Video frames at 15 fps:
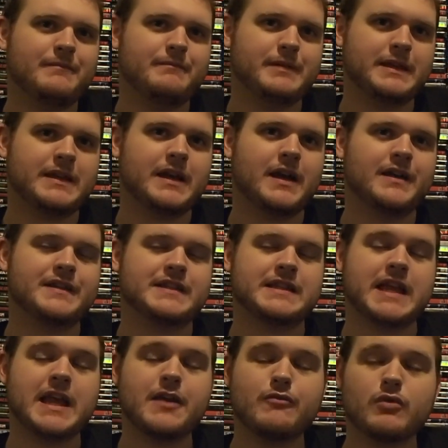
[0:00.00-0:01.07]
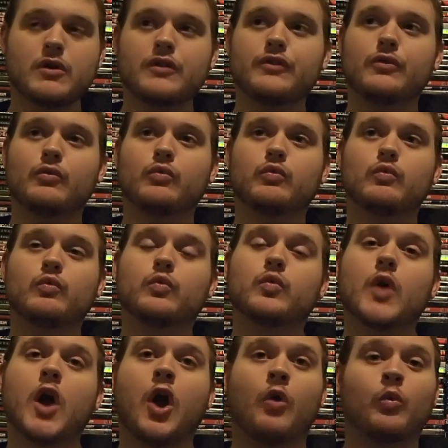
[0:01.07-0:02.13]
Because they were
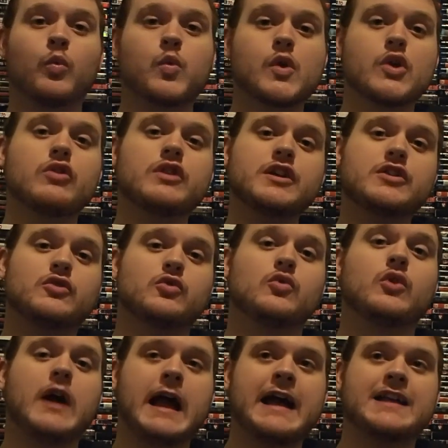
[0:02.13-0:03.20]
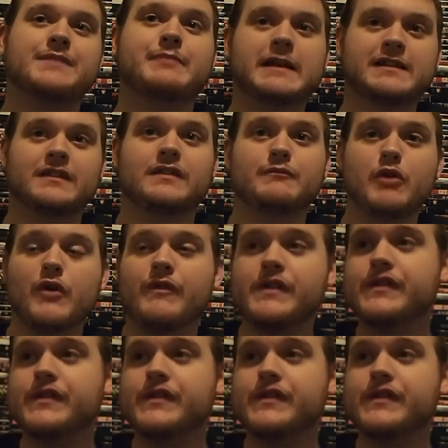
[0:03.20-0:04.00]
a really cool aspect of the movie.